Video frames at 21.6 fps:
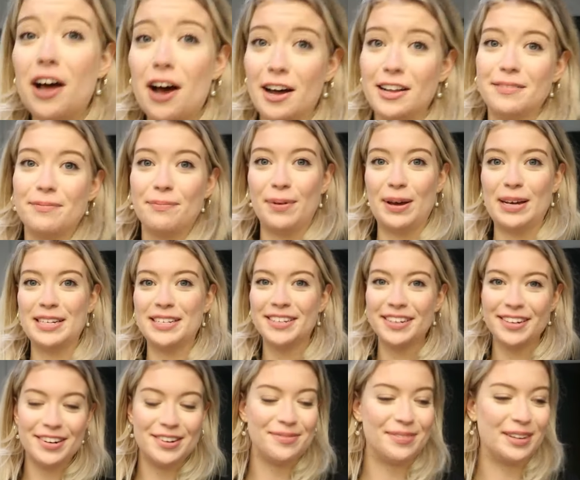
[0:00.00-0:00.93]
lot
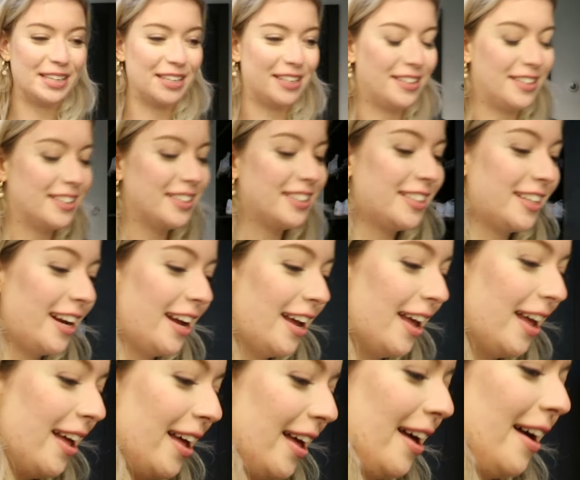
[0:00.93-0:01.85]
better. Oh my gosh.
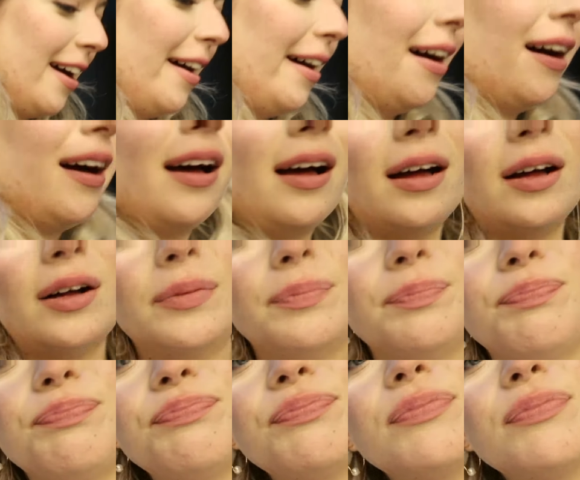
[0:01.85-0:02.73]
I